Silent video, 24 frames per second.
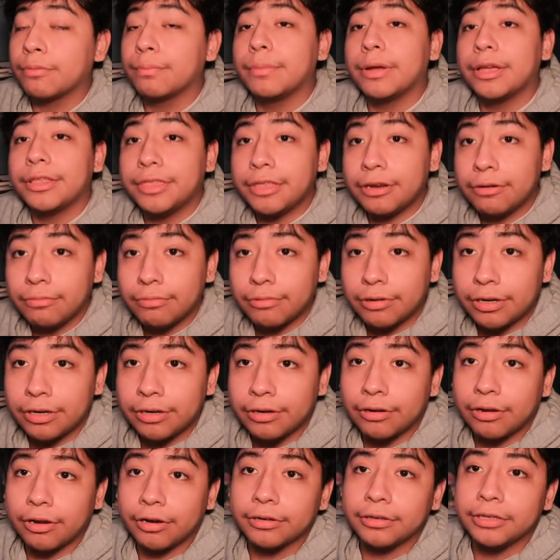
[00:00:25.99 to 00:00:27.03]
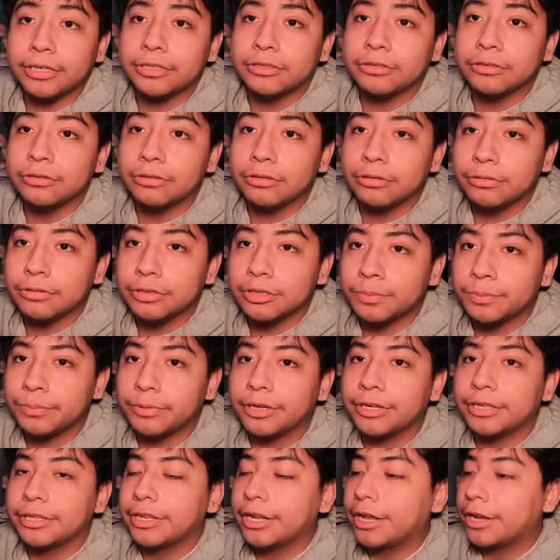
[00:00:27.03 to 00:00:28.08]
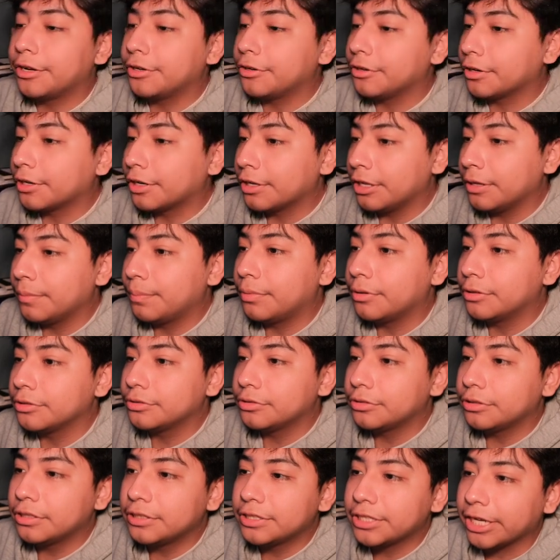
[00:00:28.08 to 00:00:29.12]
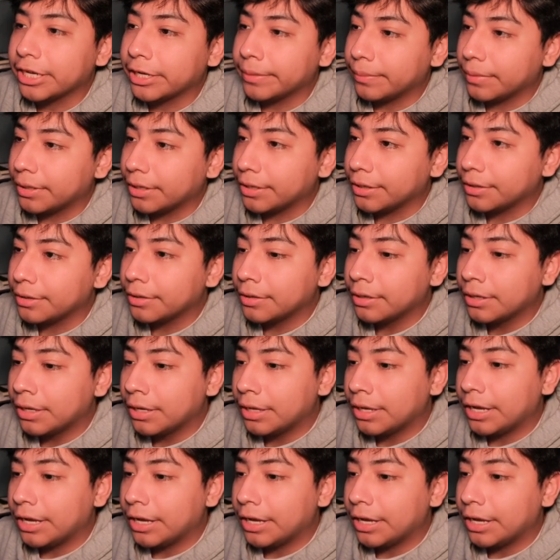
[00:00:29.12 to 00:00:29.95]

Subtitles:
method 1, all you need to do is bring down your clip onto the timeline,